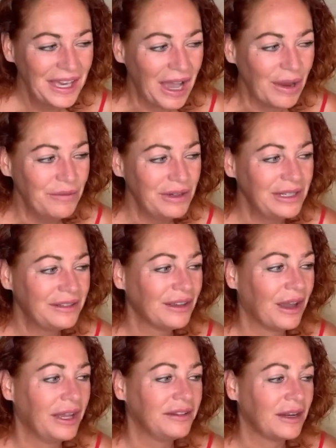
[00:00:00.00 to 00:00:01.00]
I'm really
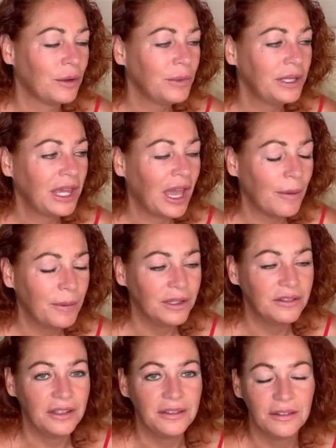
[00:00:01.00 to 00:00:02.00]
tired, and I want to get up at a
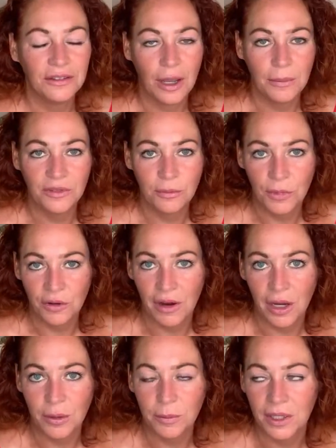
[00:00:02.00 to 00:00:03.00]
decent time
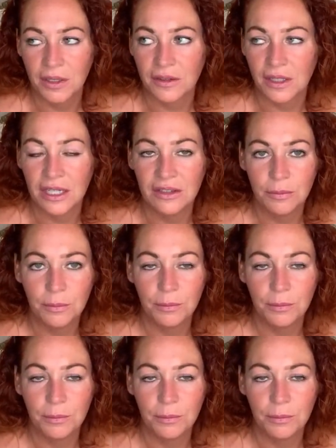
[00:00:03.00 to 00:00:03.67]
tomorrow because I need to